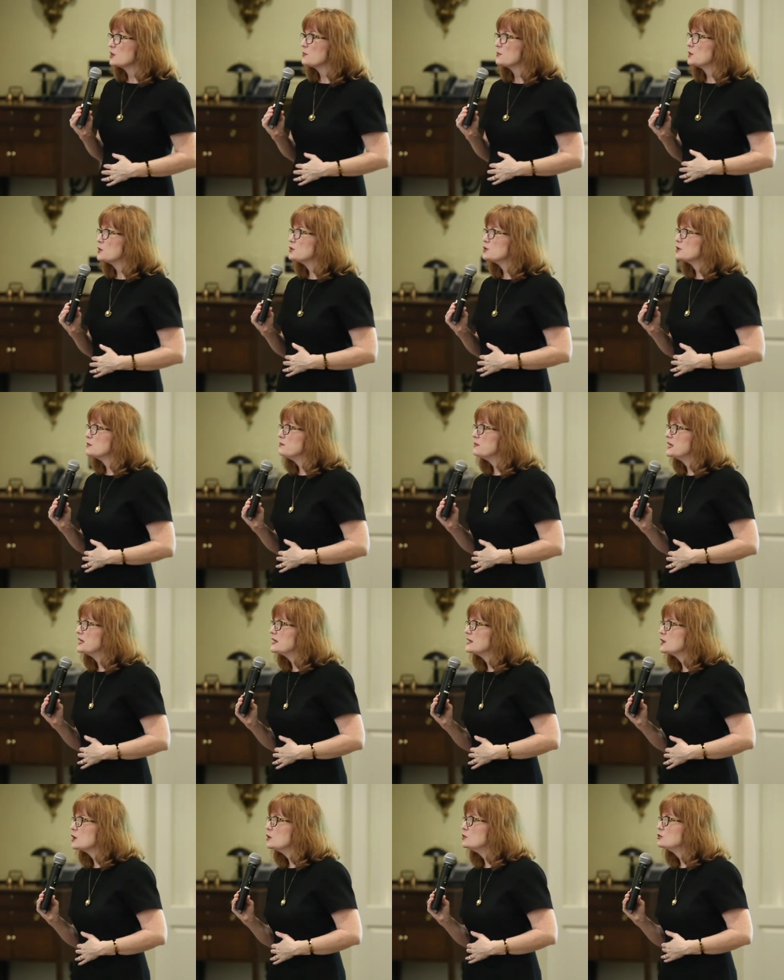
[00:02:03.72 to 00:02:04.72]
the person
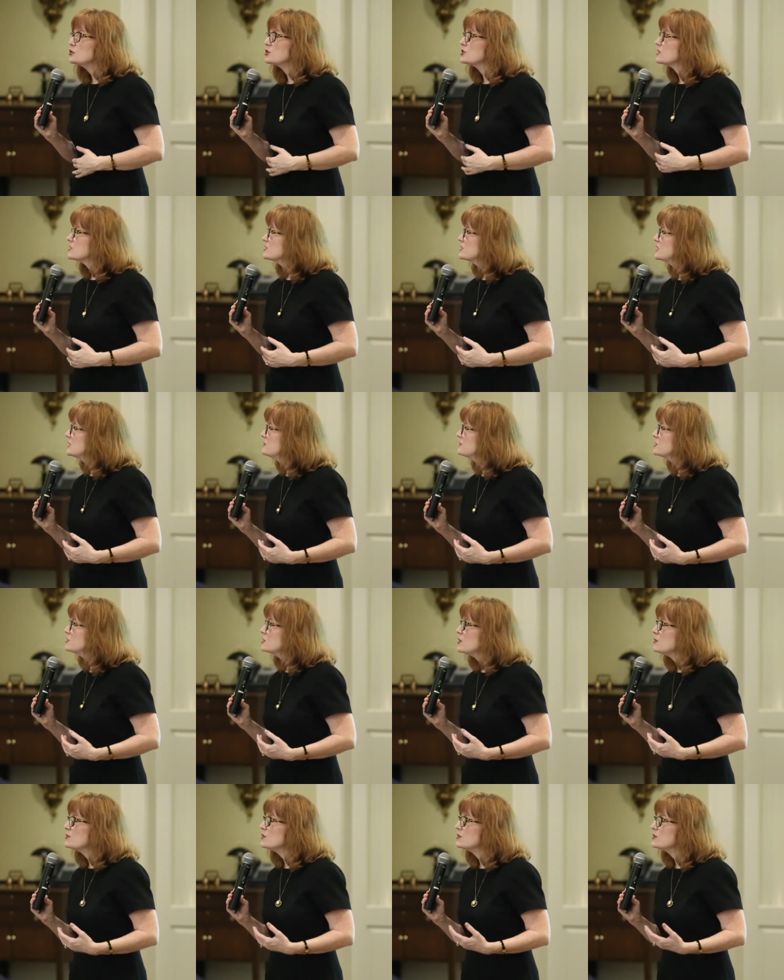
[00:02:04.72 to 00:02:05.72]
being coached doesn't even
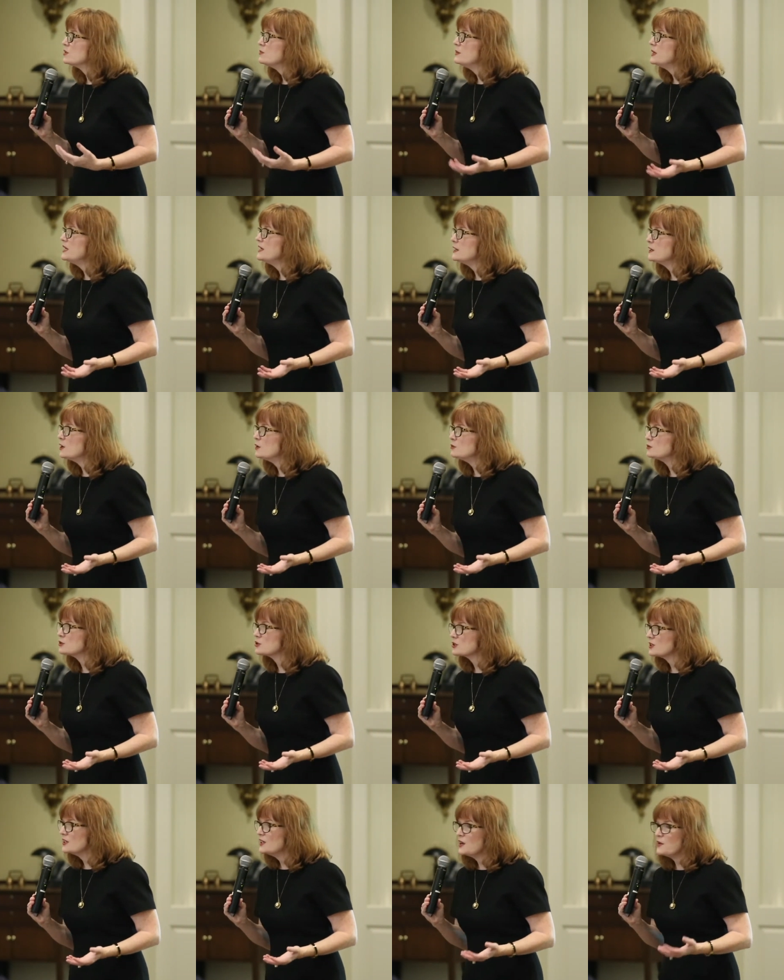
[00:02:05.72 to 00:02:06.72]
know that they're being
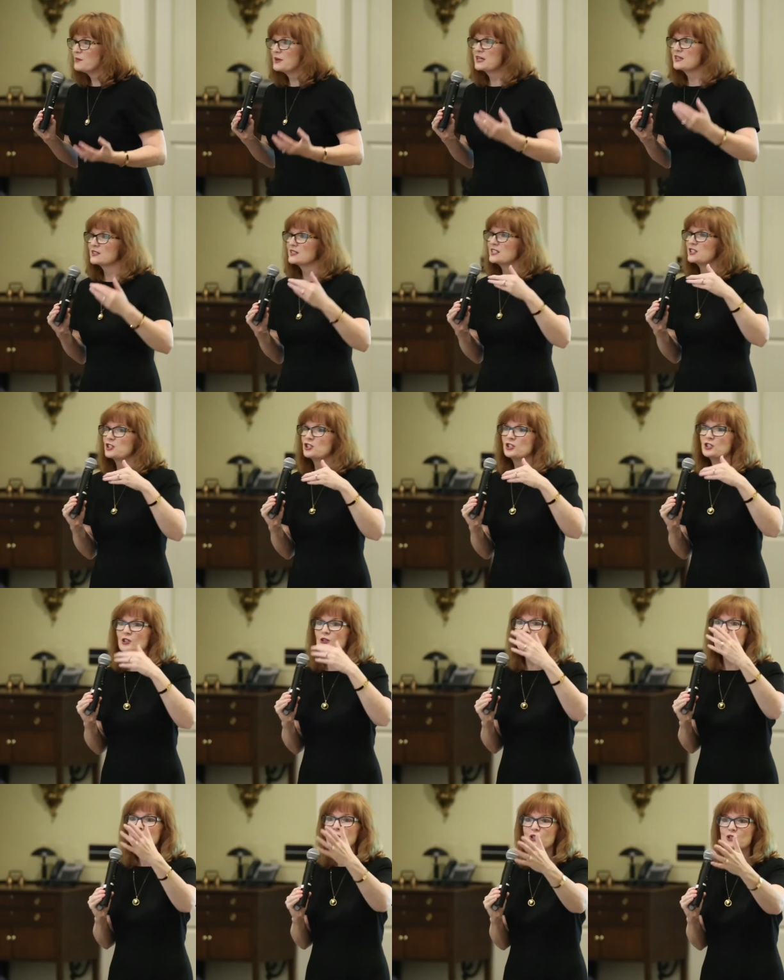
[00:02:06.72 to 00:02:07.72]
coached because it's
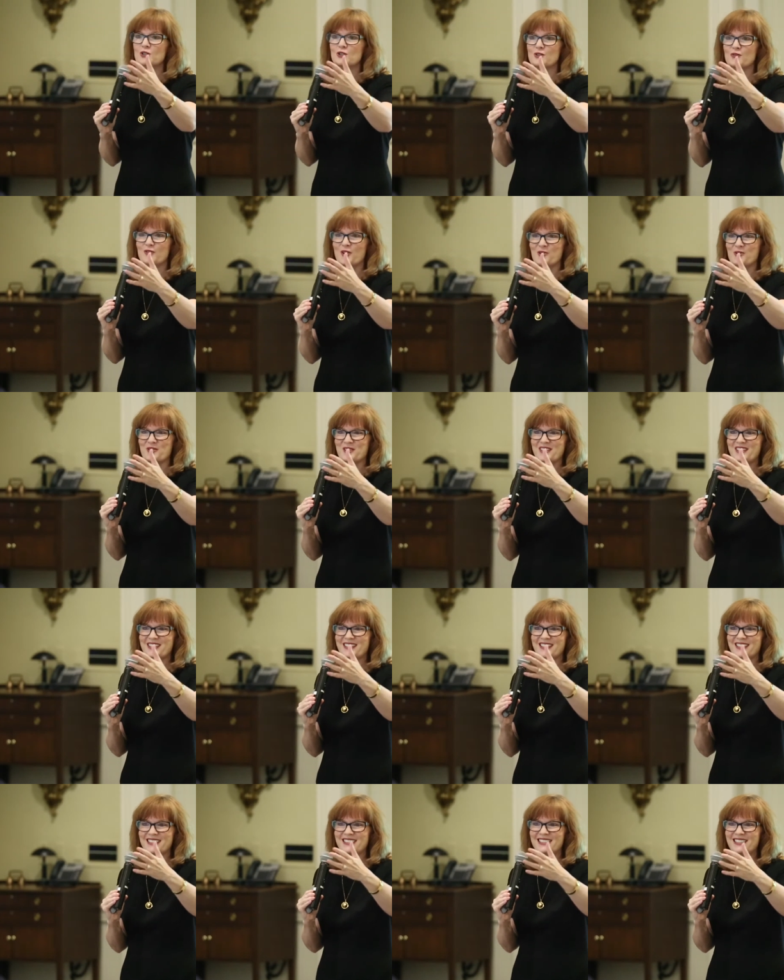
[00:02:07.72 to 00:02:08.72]
solutions
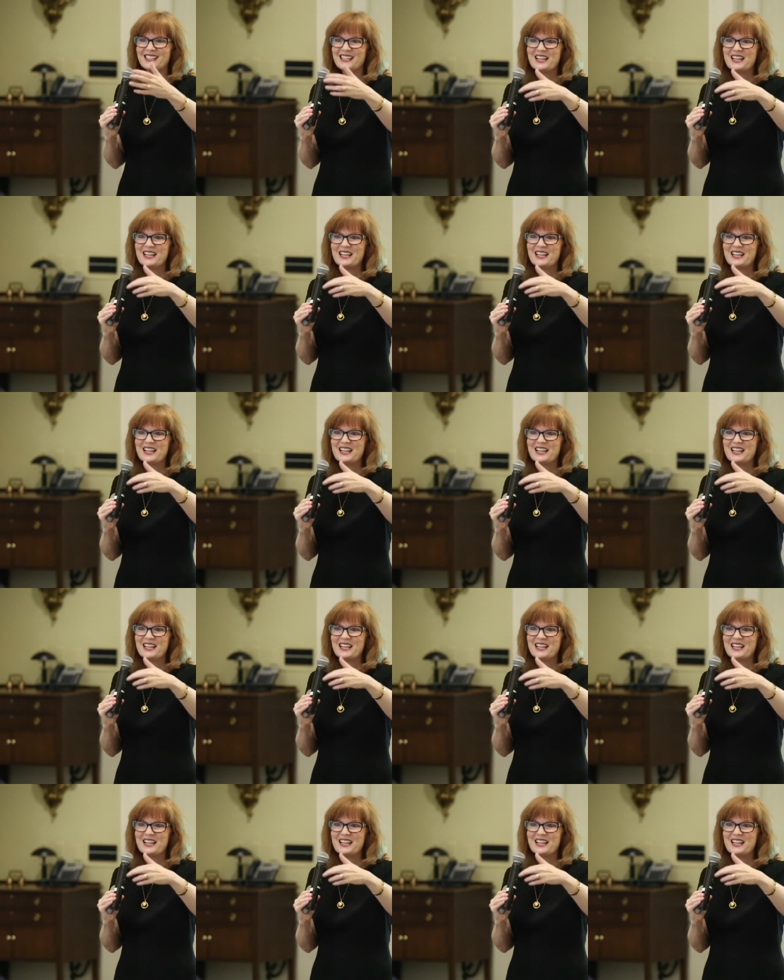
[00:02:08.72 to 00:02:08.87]
focused